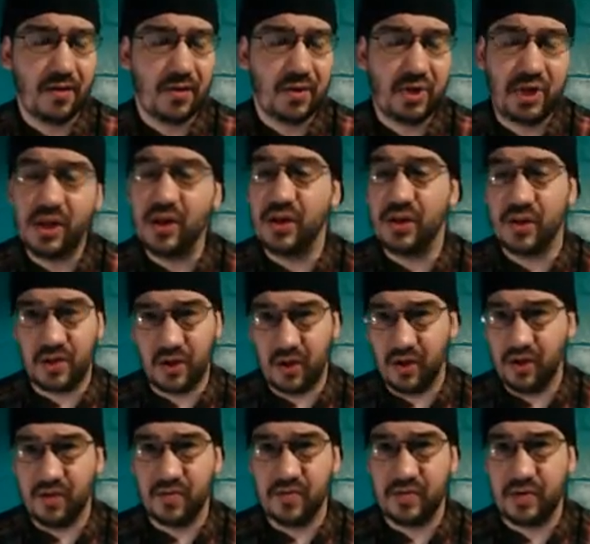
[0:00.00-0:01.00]
She
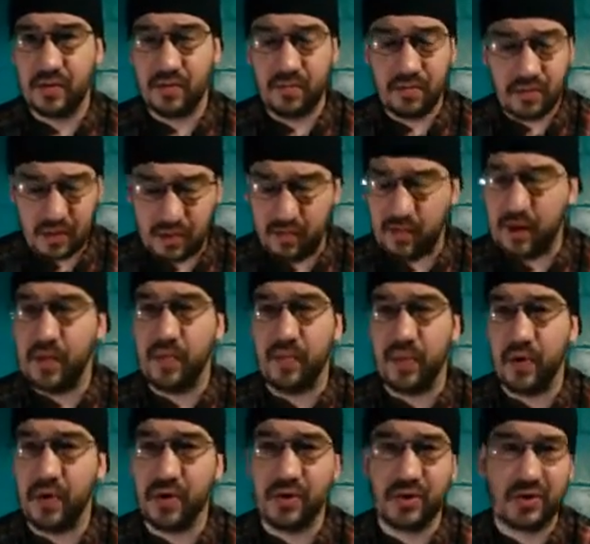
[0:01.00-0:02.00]
deserves to be
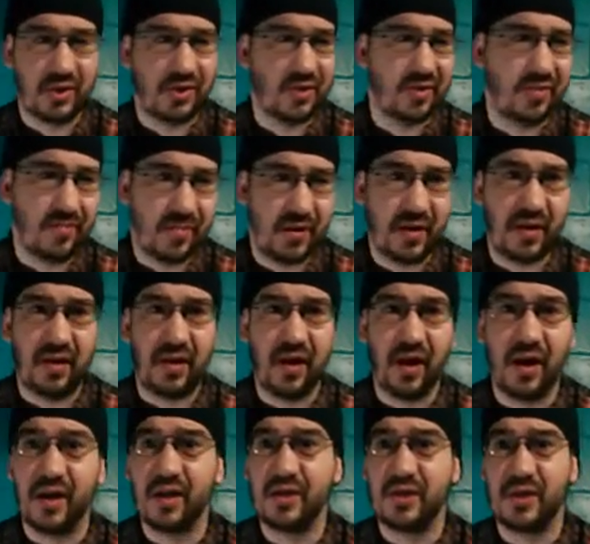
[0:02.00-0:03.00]
pushed
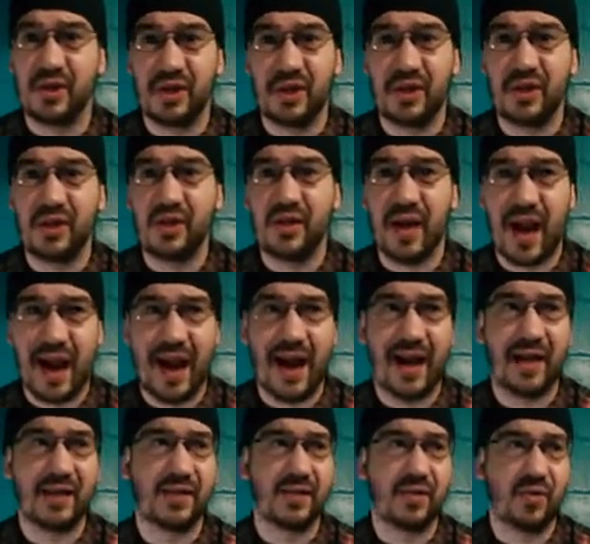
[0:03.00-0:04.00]
because she
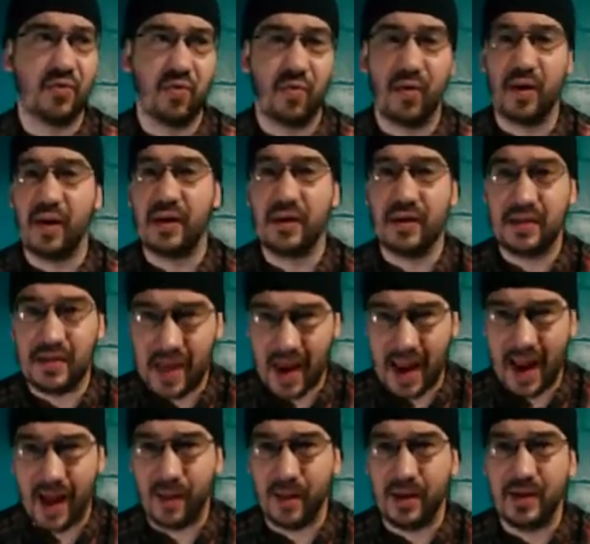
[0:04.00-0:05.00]
has great
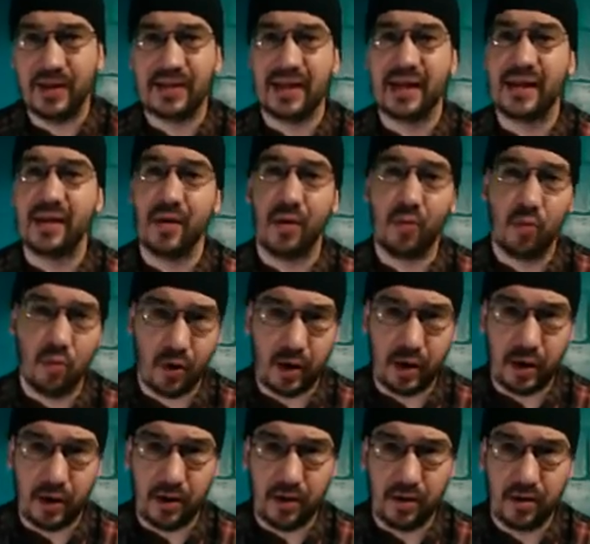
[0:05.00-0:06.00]
talent in the
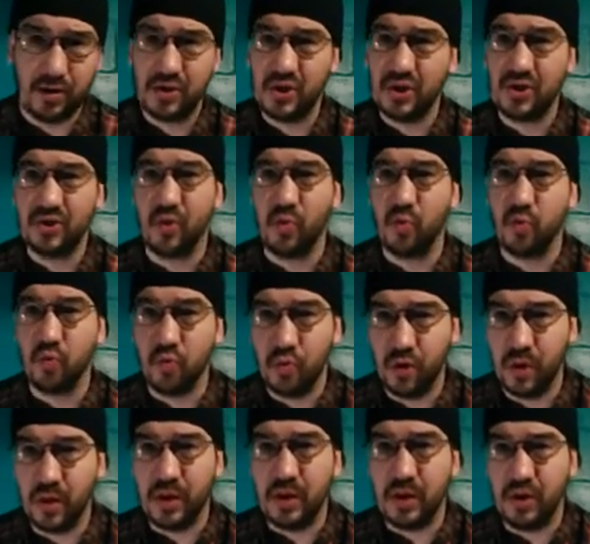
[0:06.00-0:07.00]
ring. She's a
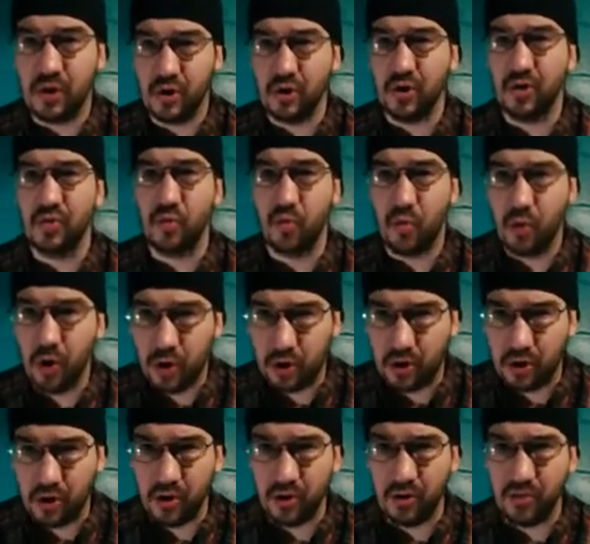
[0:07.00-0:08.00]
really good
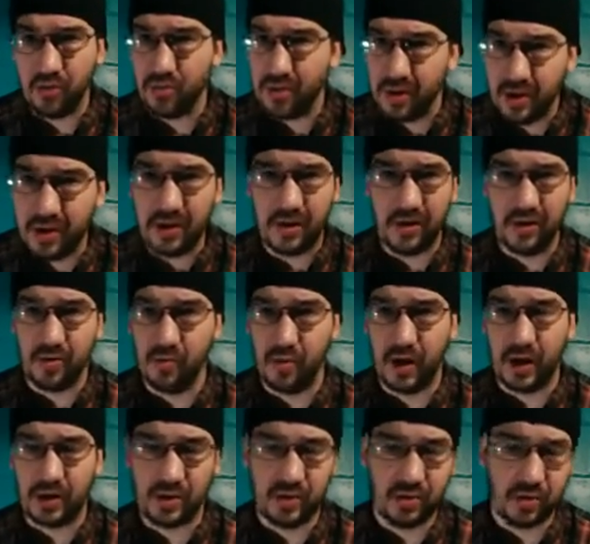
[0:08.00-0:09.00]
worker, really good
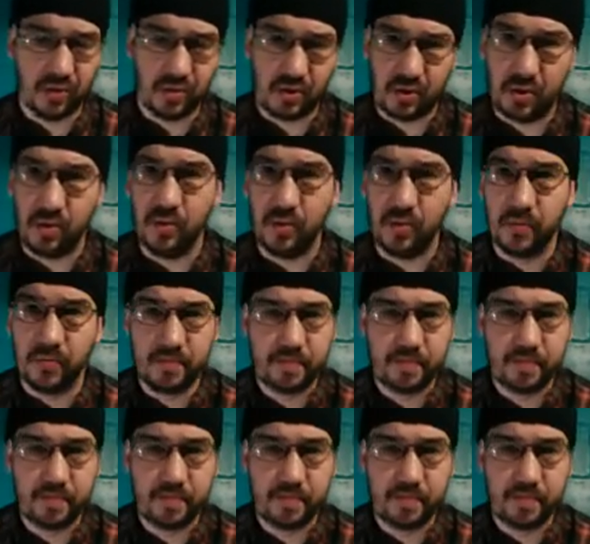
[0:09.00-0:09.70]
wrestler too.